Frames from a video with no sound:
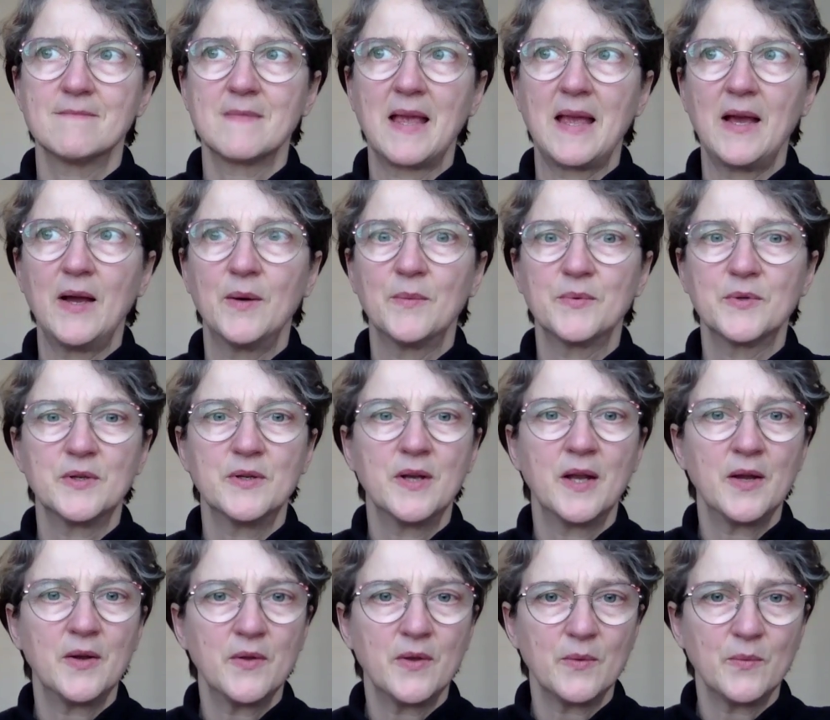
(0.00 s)
helped
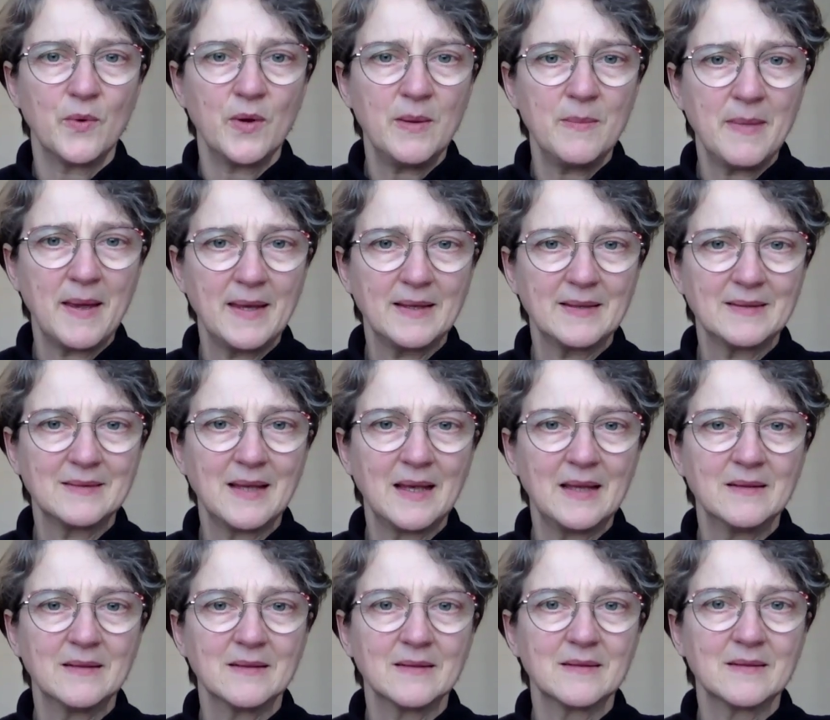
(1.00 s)
know that we make
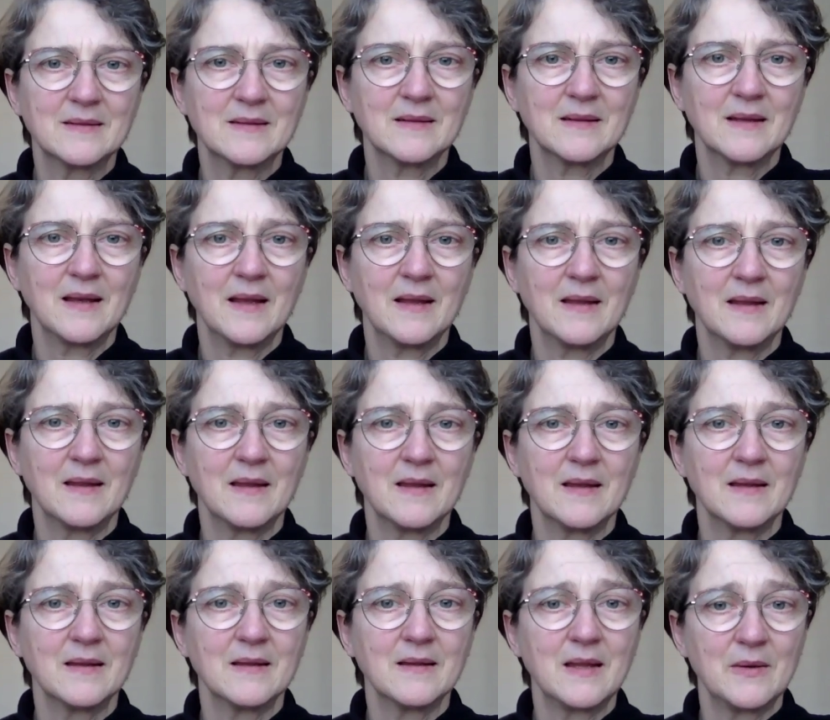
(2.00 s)
sense and
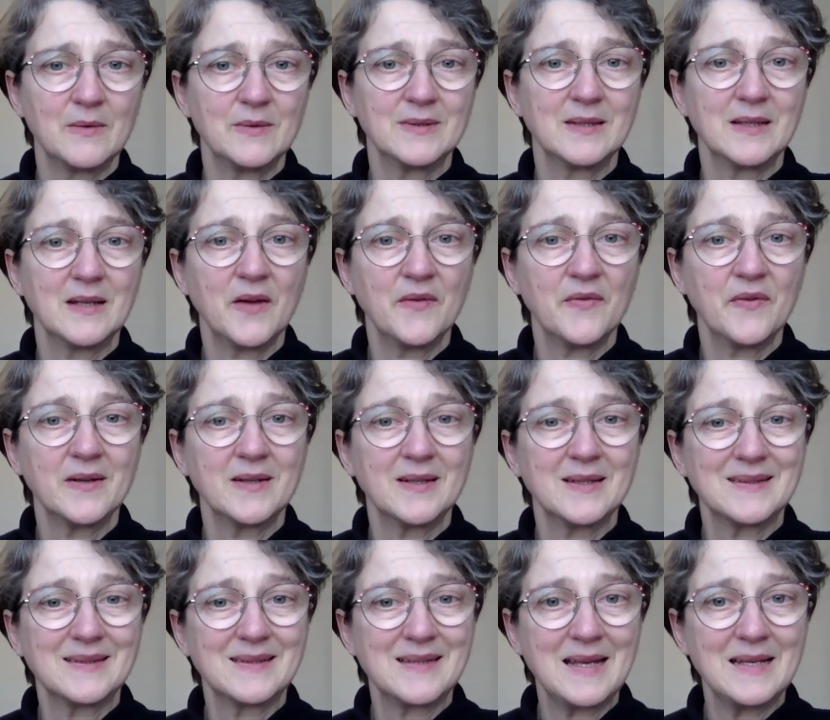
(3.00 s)
that there is enough
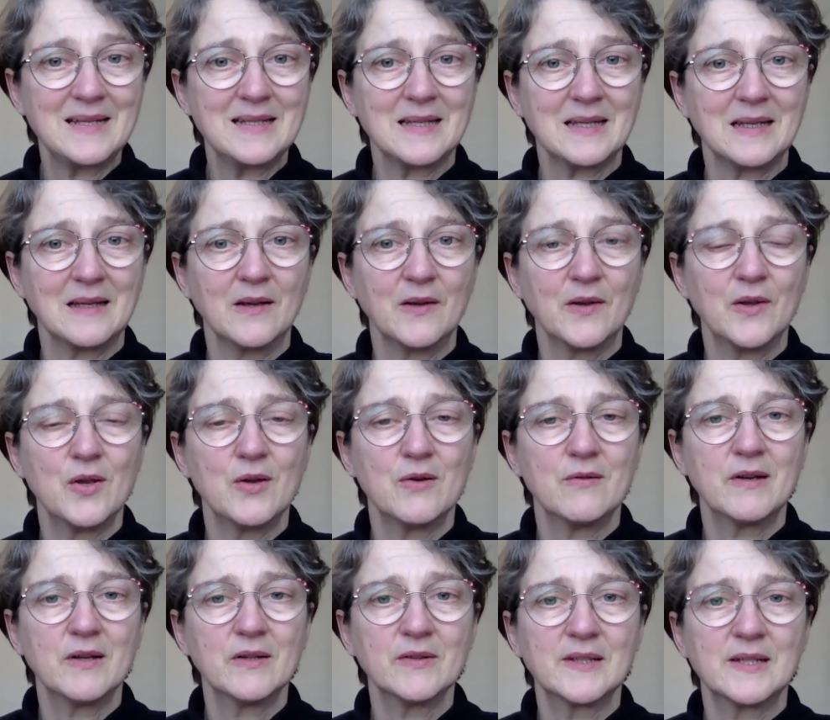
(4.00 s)
understanding and
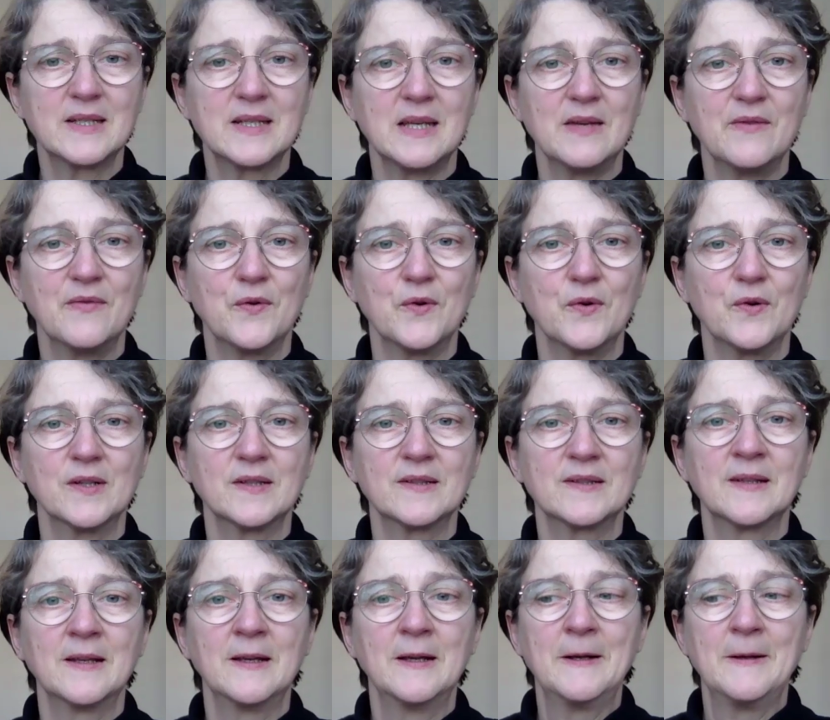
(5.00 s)
curiosity for
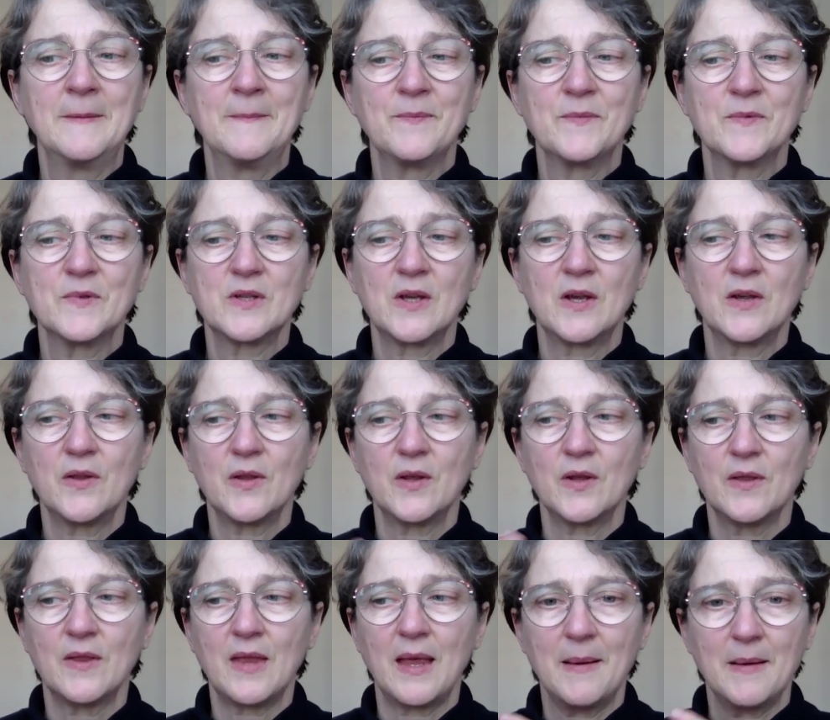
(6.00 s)
us so
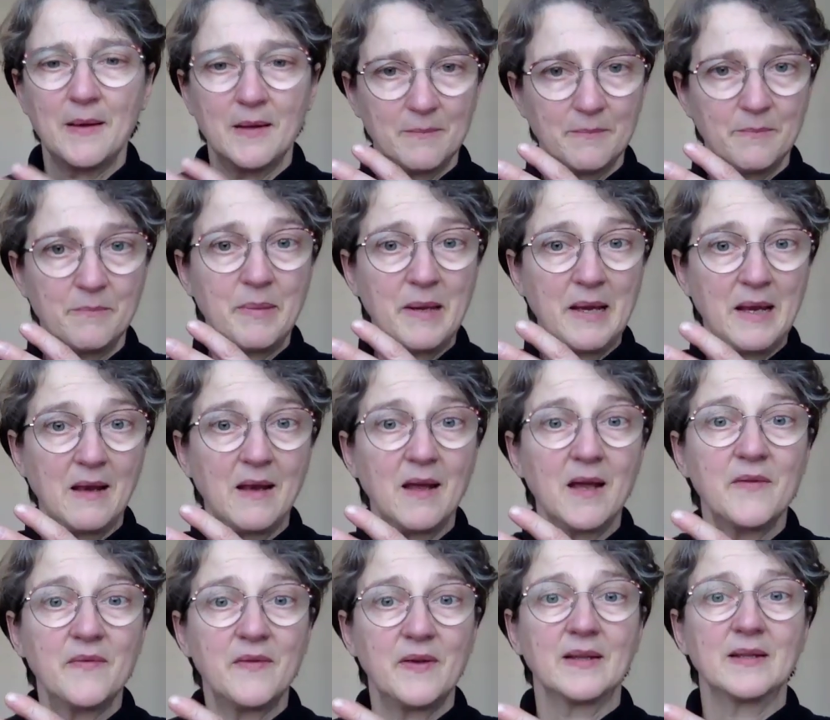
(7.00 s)
that that big
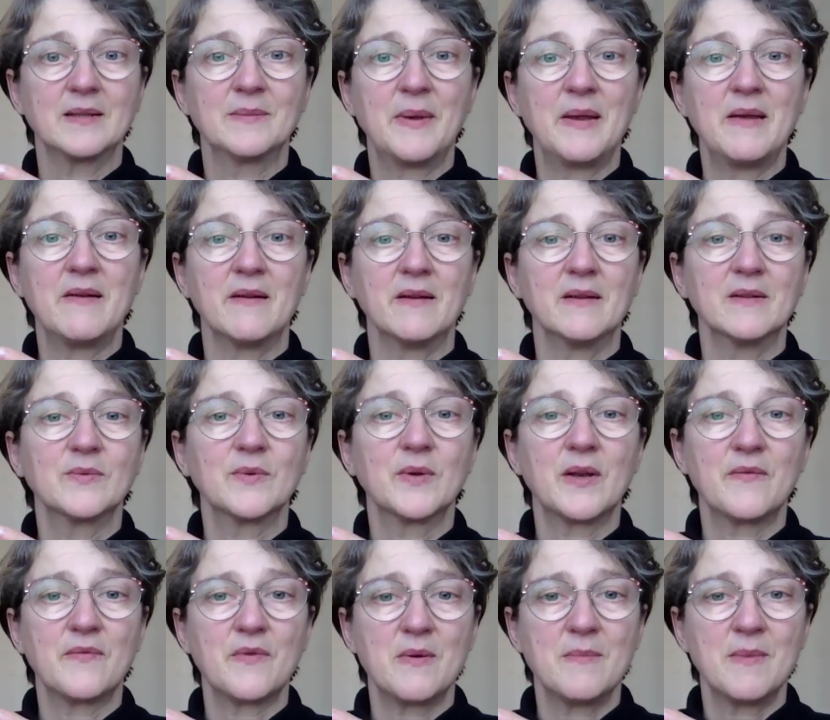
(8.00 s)
life experience,
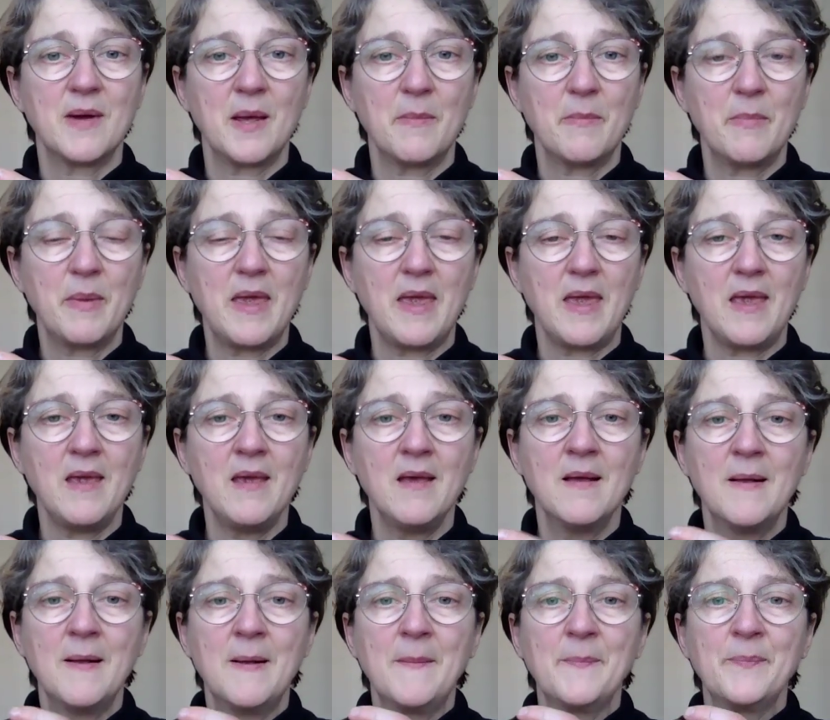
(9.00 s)
whatever it might be,
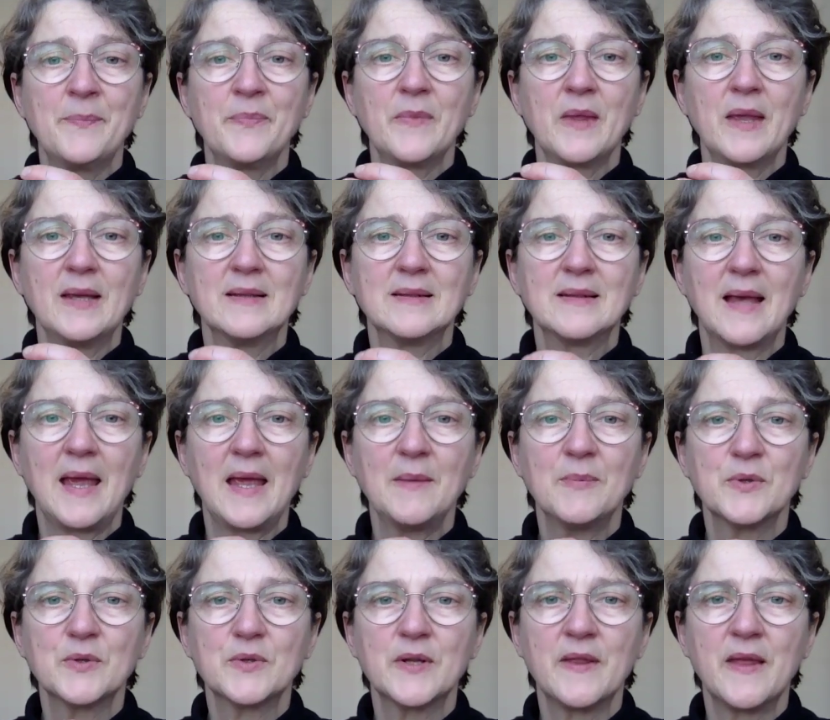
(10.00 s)
is
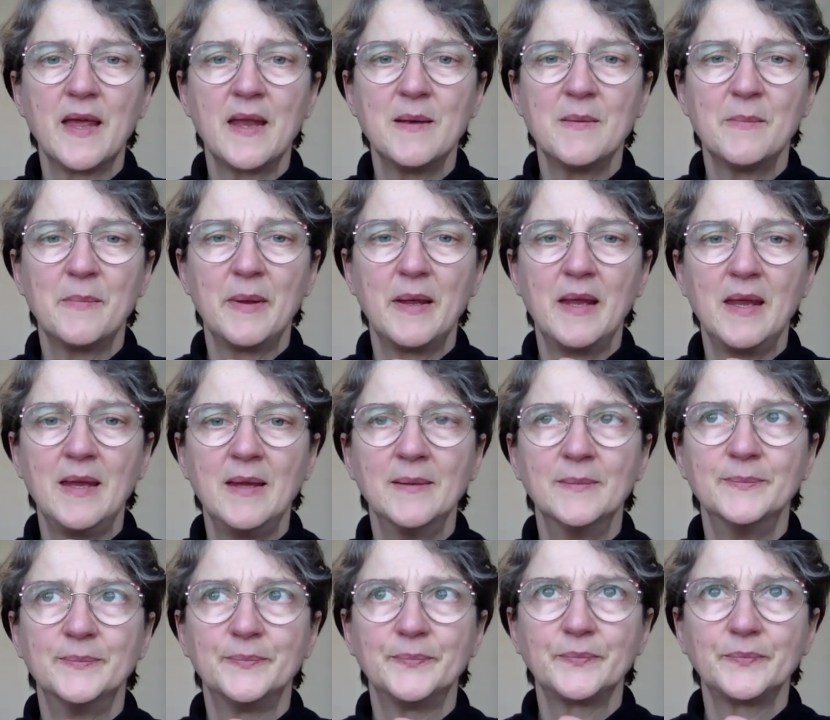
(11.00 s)
able to then be